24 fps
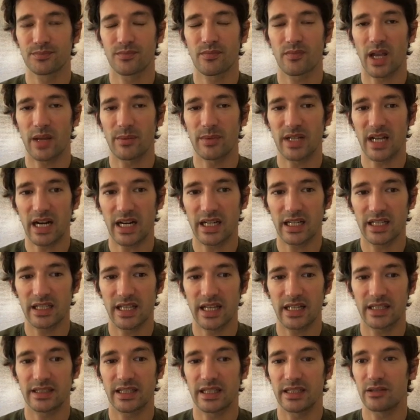I'm an
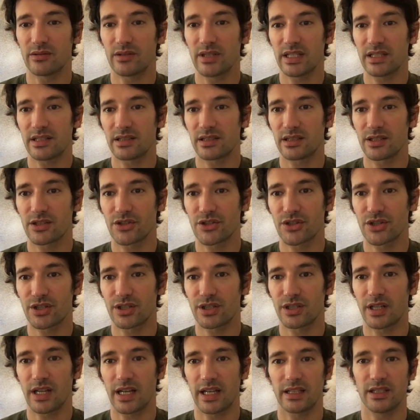architect and a
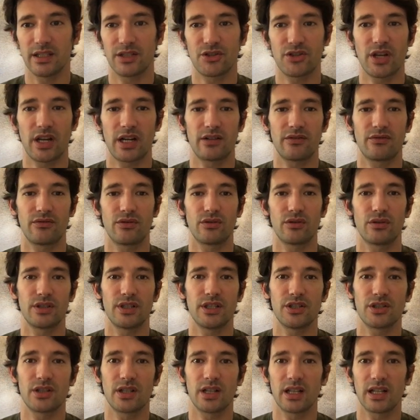researcher at the Chair for
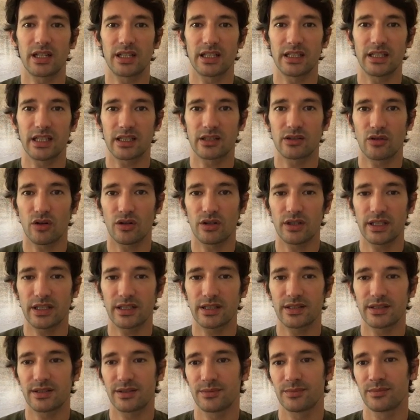Digital
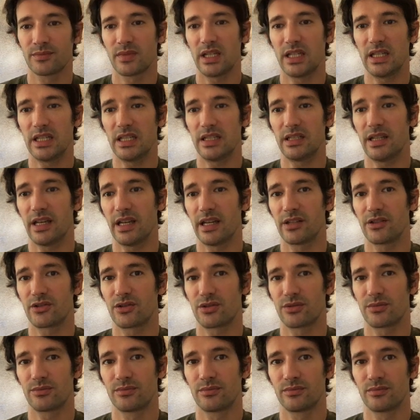Architectonics in ETH,
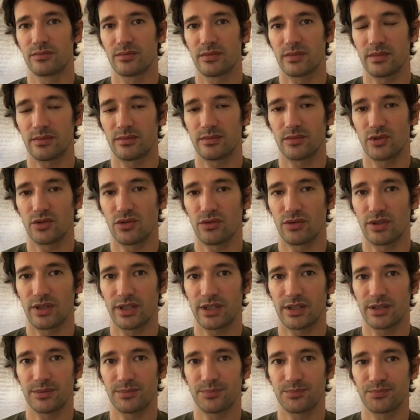Zurich.
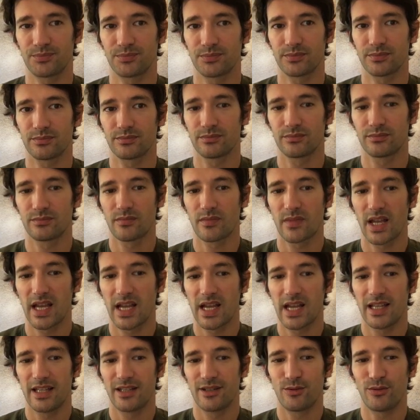
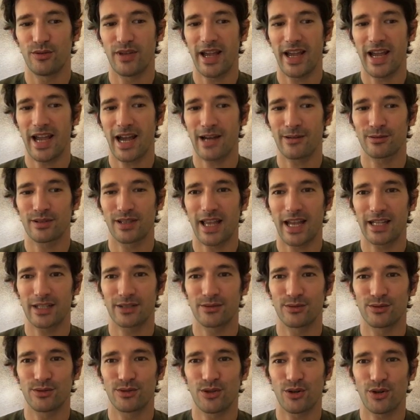Today, I would like
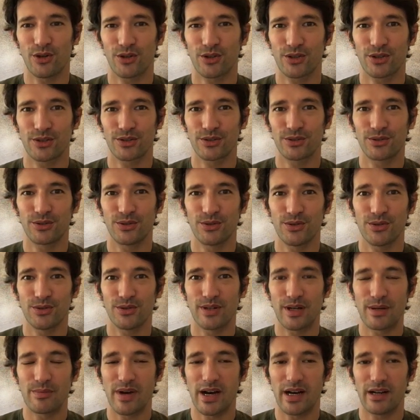to talk to you
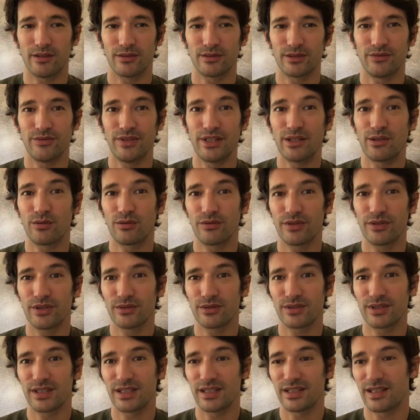about
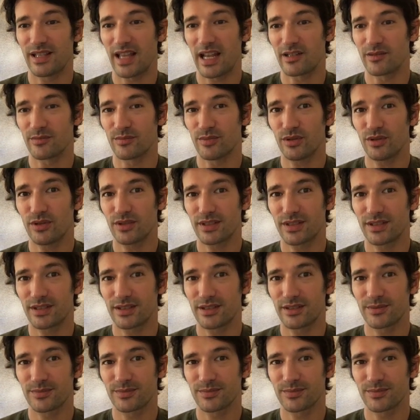Vitruvius's 10 books